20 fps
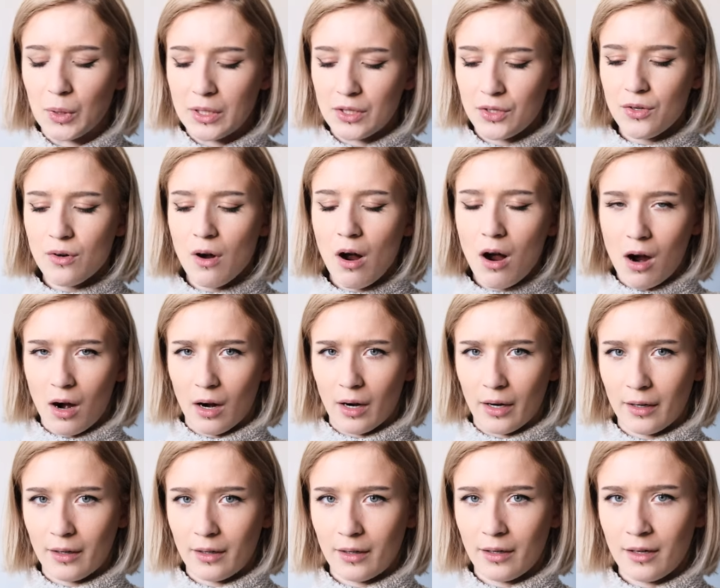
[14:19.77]
when you
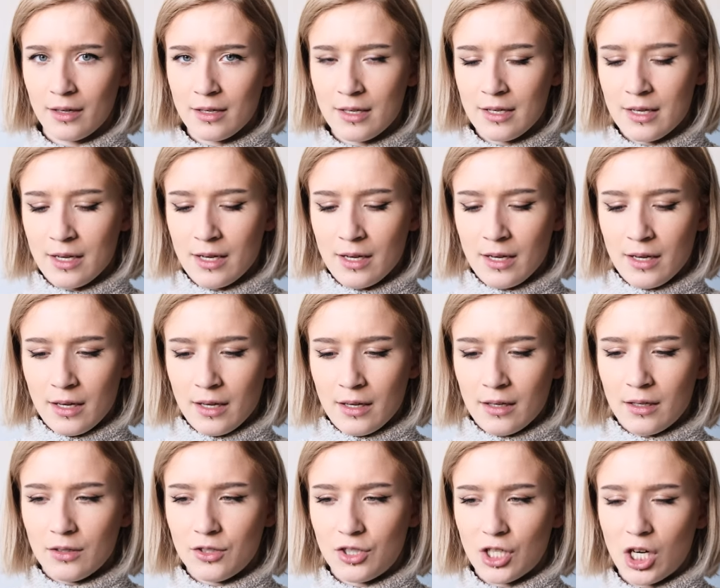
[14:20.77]
are
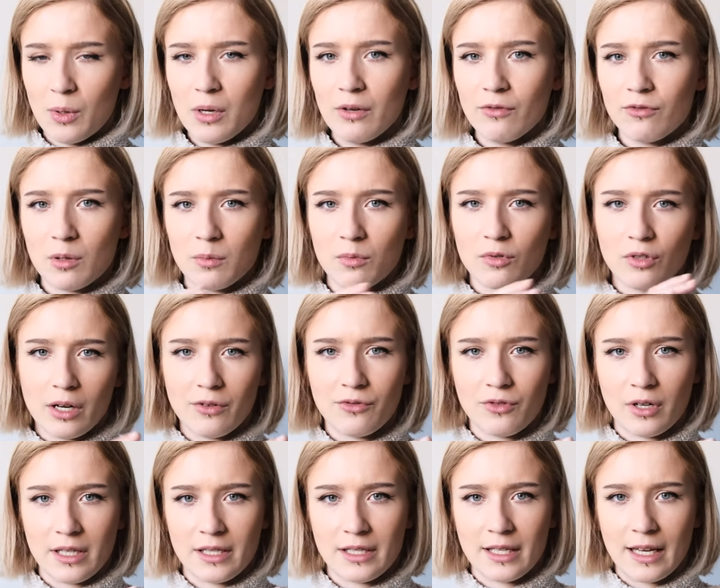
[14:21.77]
drawing from a
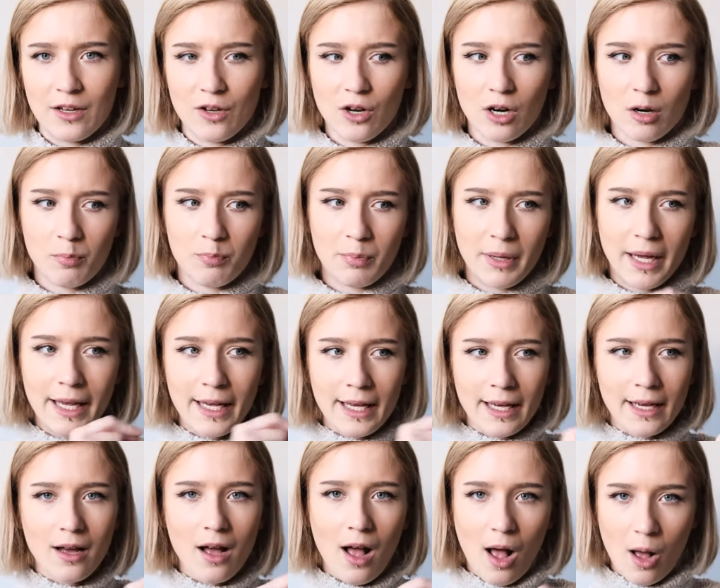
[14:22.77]
reference and you are
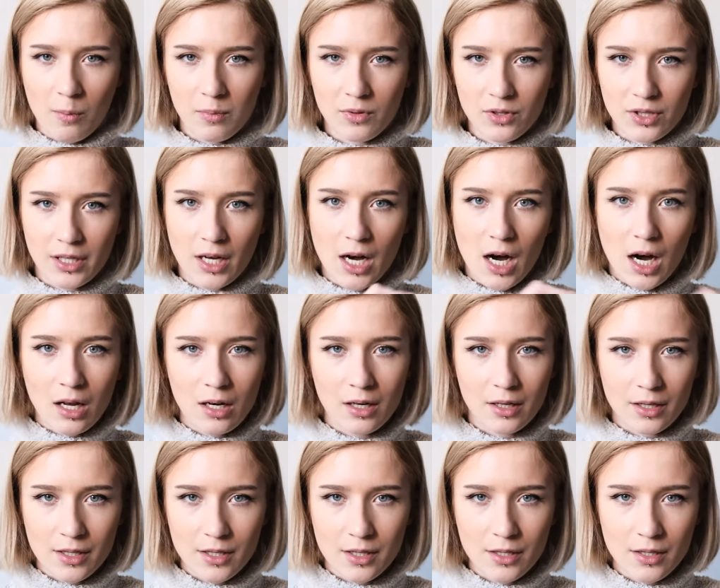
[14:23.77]
picking up the
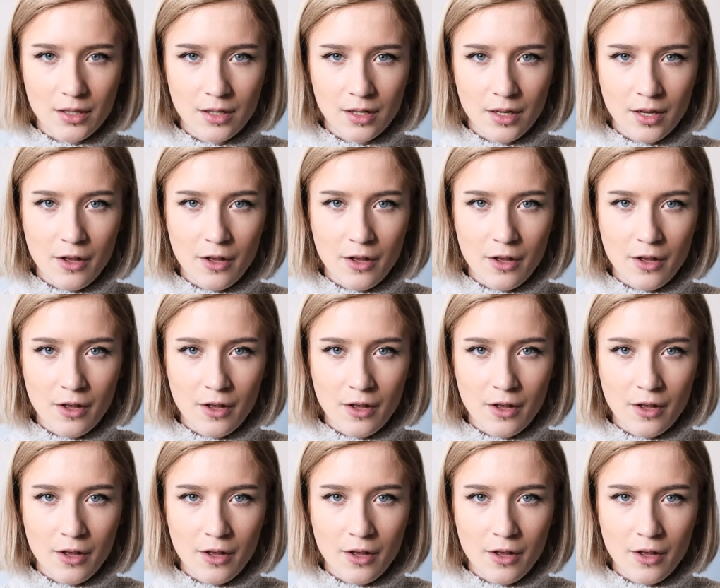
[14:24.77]
colors